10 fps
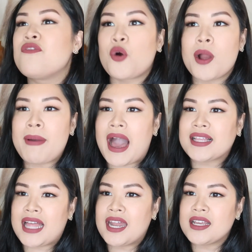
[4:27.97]
for a
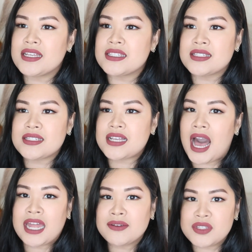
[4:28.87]
bag that is
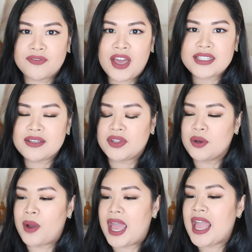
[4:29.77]
kind of defective in
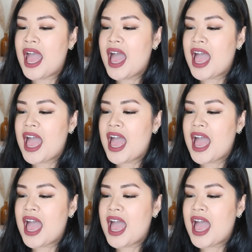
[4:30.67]
a way.